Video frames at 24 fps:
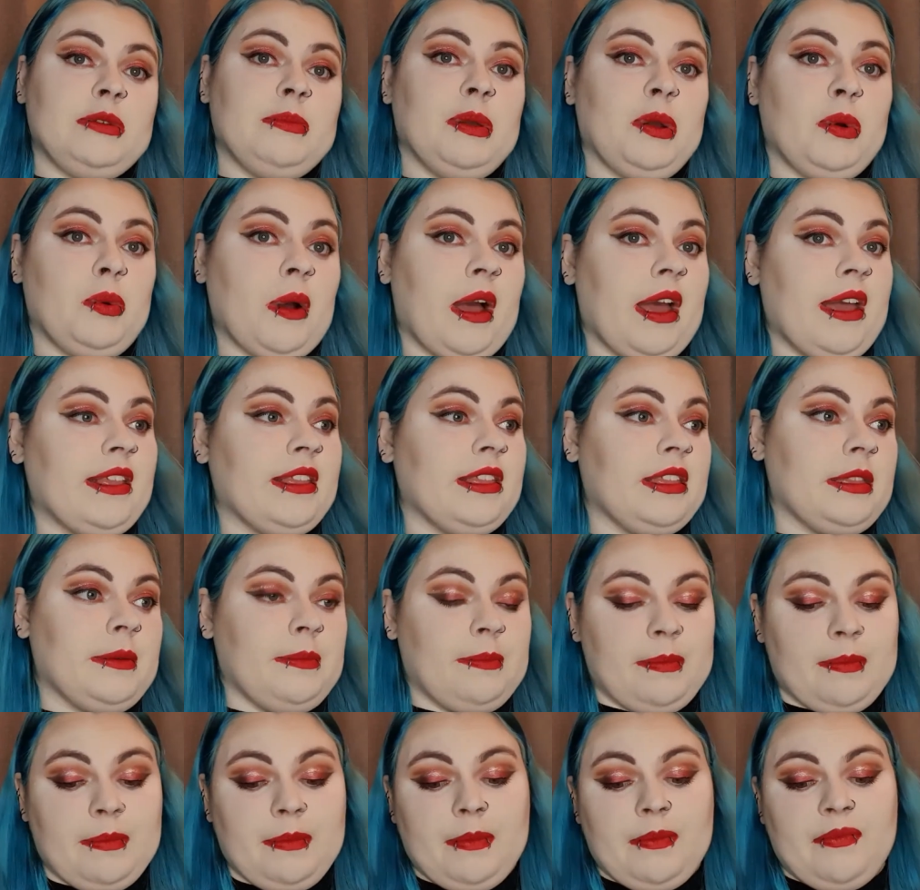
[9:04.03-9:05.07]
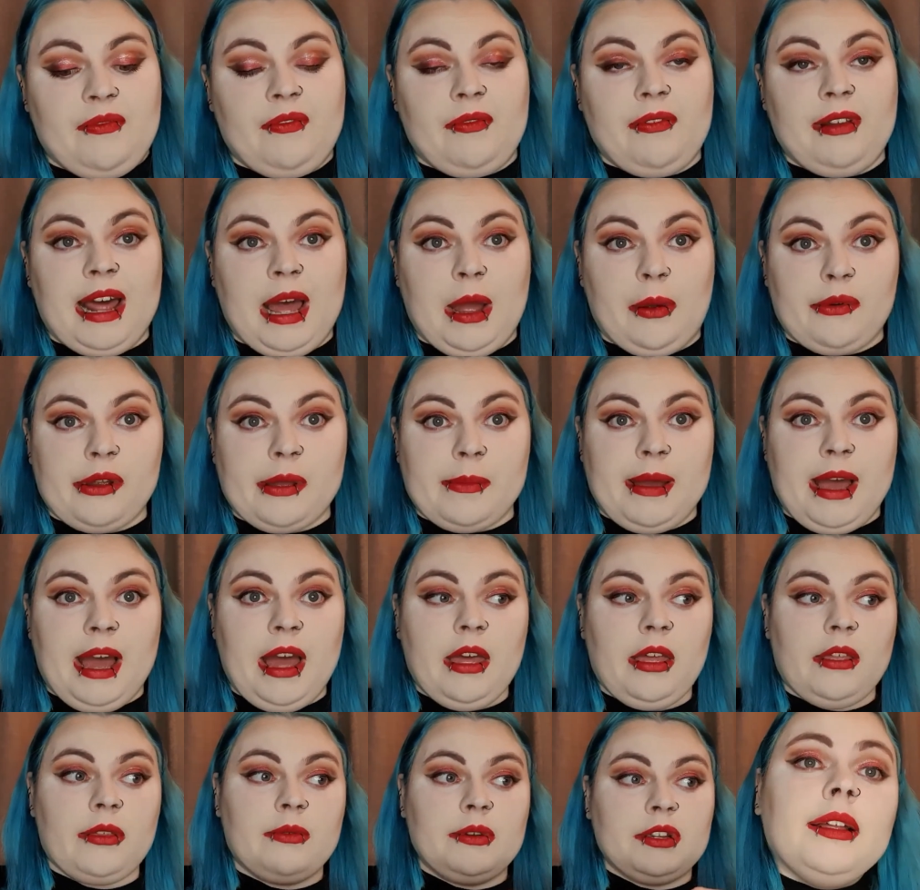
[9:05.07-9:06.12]
be quite a flowery
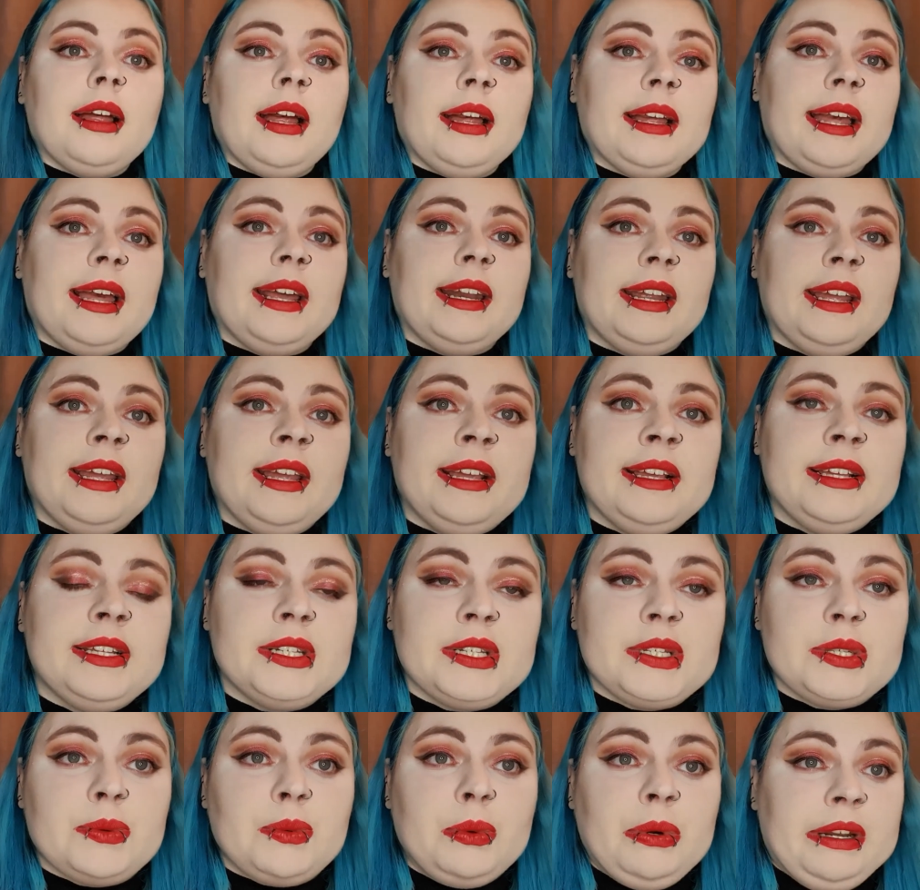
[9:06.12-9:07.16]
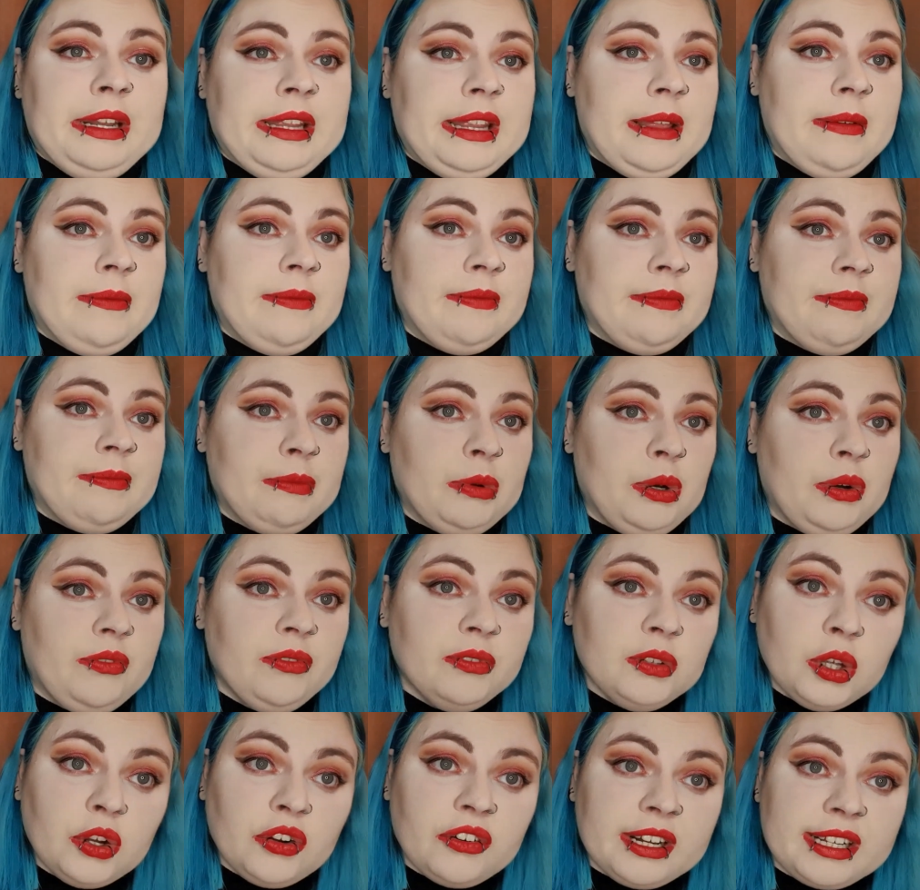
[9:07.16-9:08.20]
bath. Again, it is one of them more
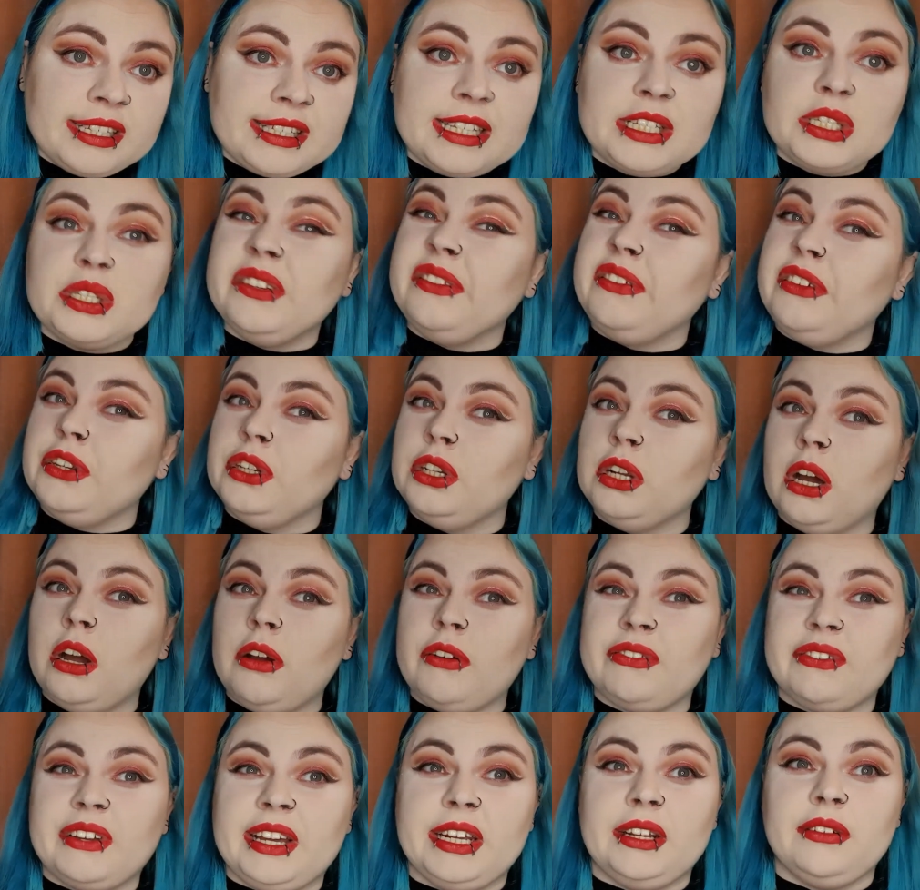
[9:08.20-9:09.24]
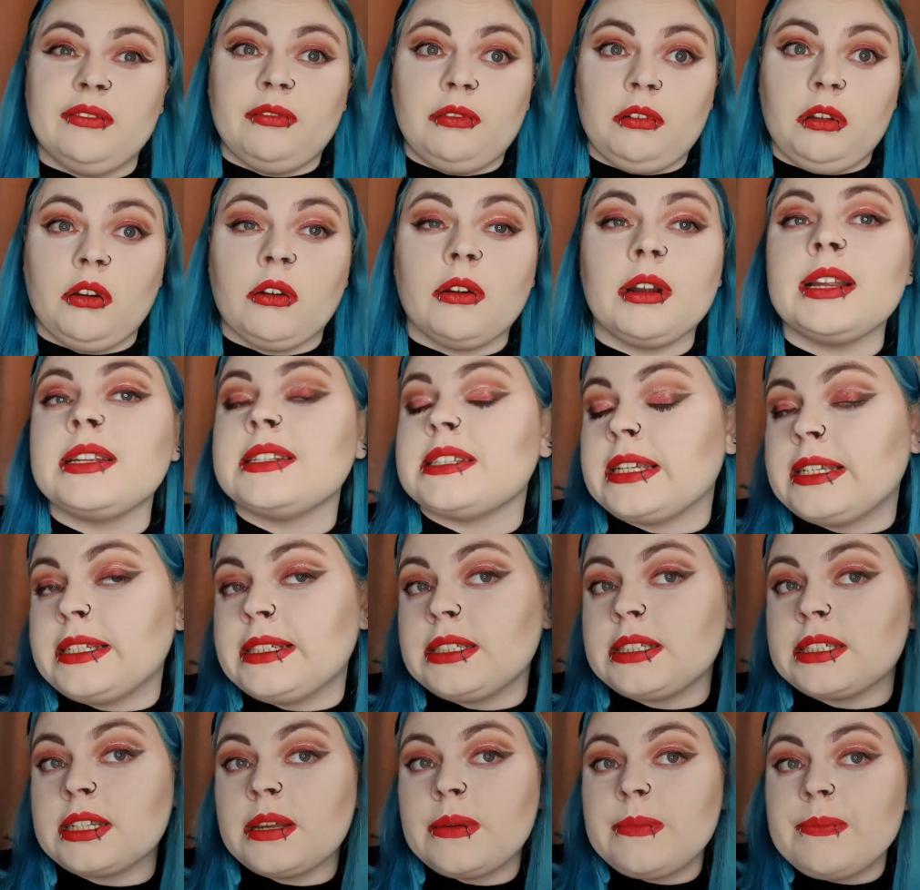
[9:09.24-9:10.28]
florally scents. So if you're not a fan of florally
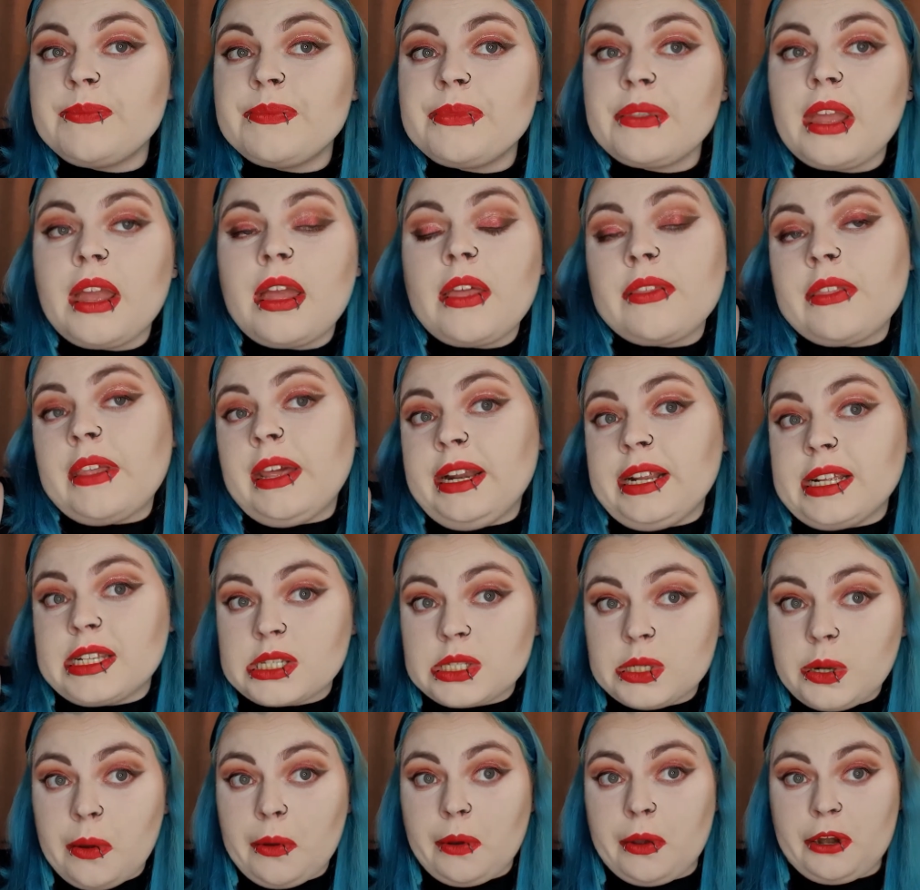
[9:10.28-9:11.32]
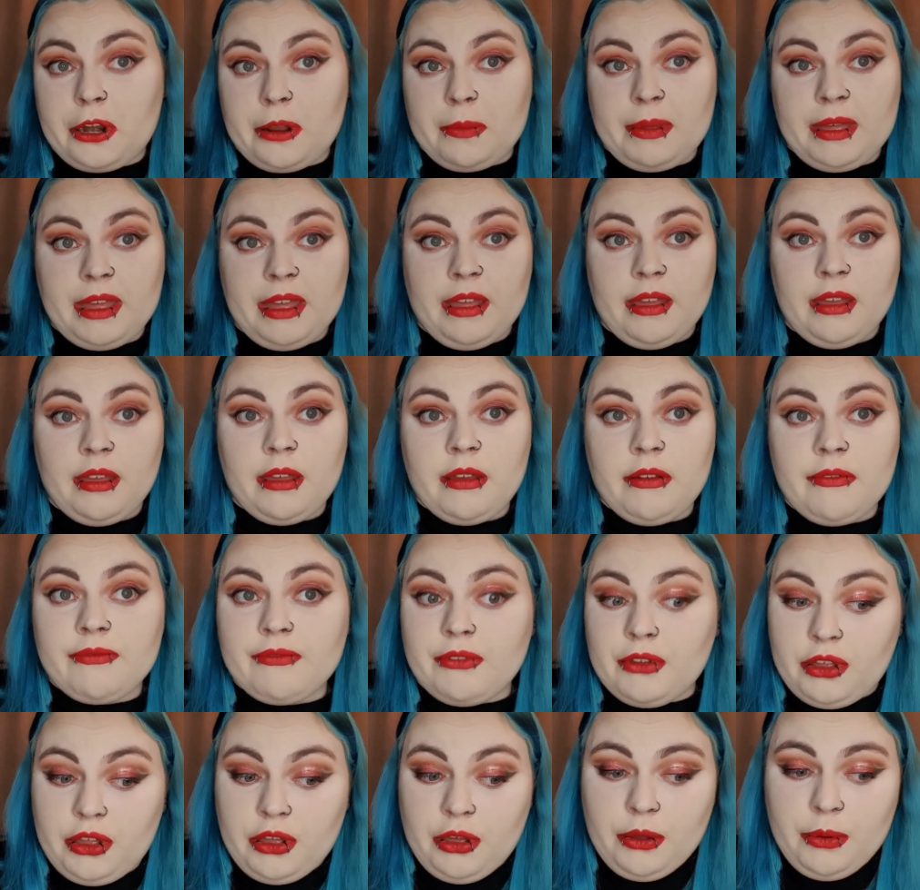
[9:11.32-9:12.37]
scents, then it's not going to be
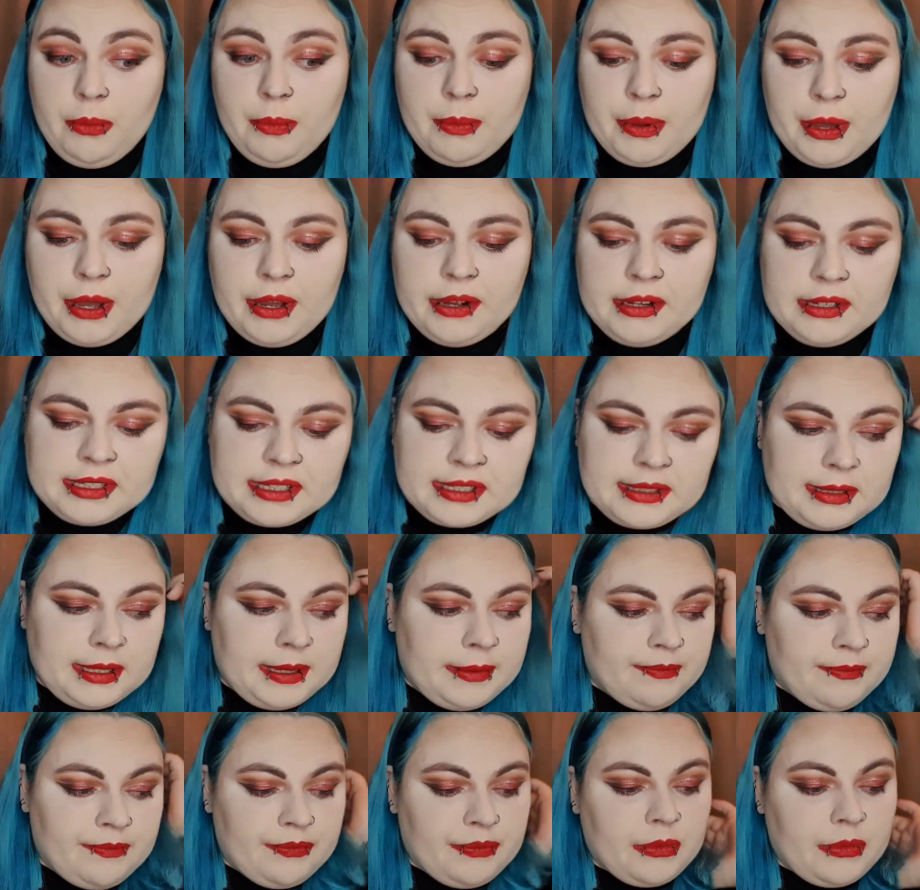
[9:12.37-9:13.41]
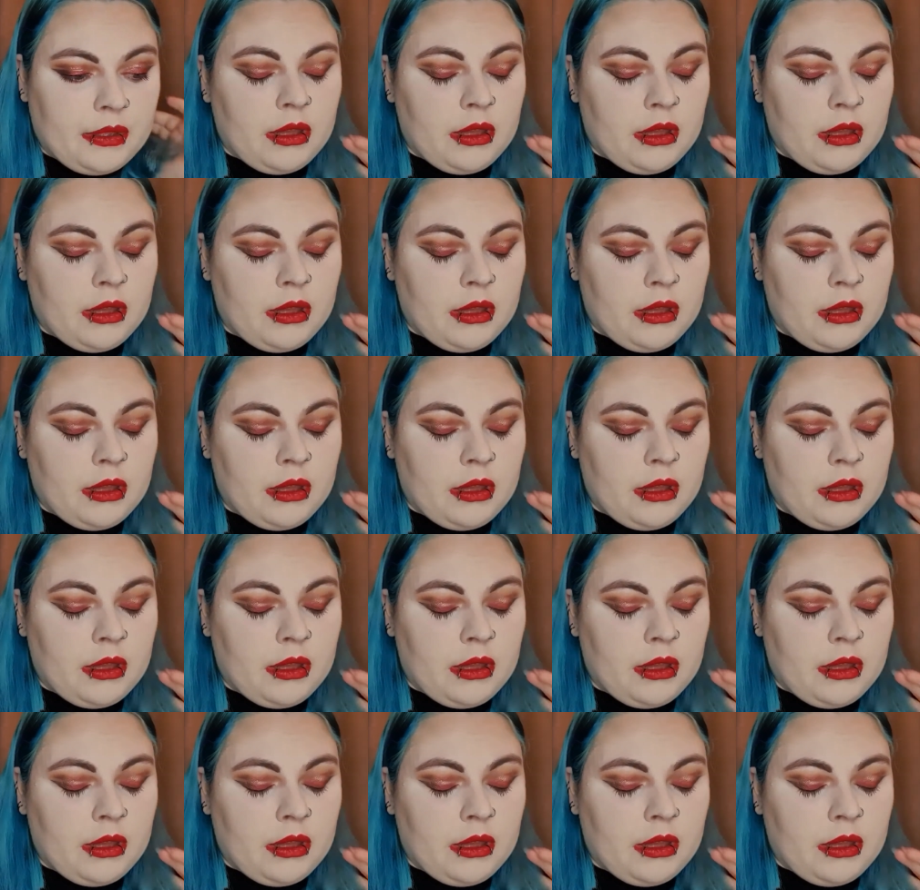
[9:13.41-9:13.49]
for you personally.